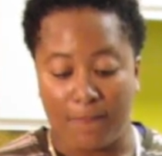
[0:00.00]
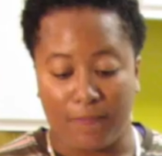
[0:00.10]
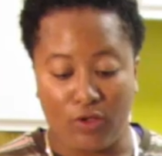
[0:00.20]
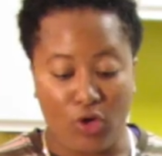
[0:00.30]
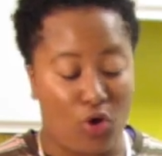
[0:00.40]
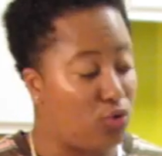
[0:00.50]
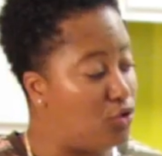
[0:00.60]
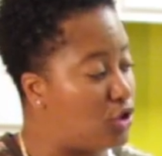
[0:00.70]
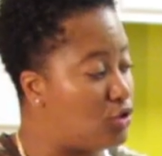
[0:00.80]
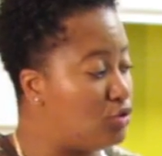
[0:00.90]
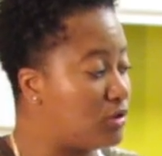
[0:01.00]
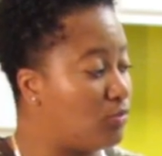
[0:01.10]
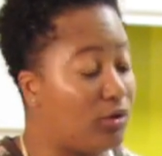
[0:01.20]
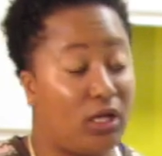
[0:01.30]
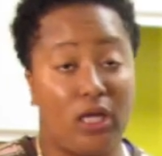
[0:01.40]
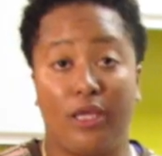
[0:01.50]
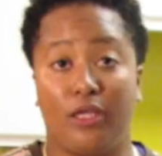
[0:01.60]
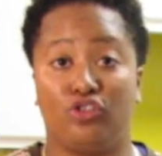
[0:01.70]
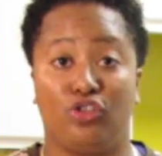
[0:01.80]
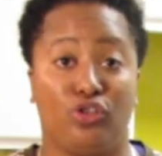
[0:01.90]
You can do some green
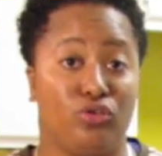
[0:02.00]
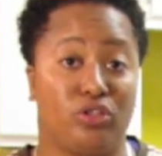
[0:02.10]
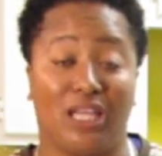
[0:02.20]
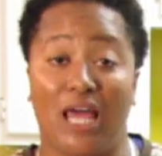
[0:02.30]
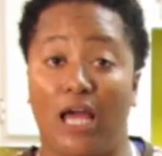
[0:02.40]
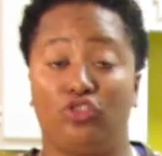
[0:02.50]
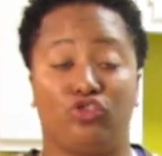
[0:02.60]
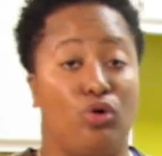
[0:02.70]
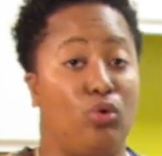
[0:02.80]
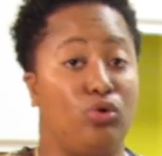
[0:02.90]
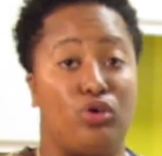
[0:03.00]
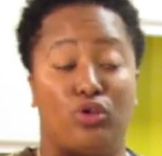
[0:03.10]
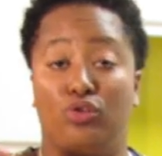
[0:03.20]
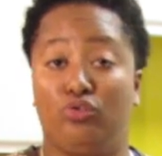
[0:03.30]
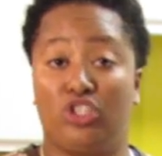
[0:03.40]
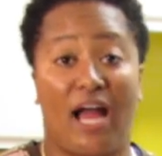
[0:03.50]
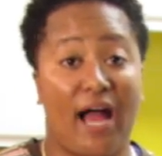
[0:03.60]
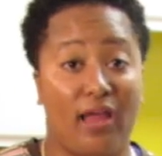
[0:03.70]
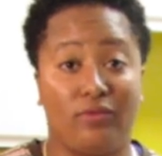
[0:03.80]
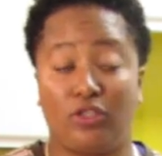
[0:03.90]
onions, you can do cilantro, you can do
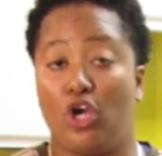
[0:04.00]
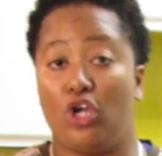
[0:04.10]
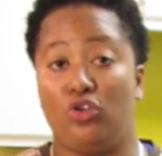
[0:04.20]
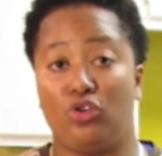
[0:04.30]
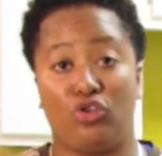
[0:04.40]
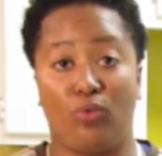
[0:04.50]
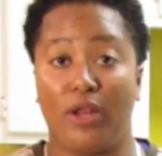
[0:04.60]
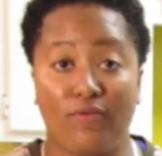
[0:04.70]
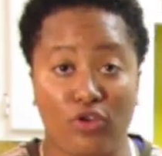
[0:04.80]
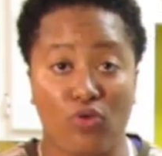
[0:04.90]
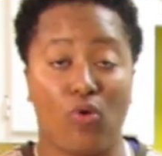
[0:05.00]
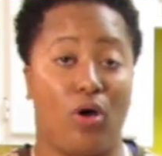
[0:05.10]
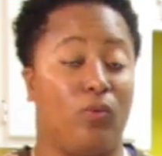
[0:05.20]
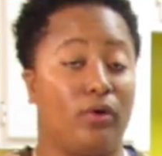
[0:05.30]
chives, you can do whatever you want.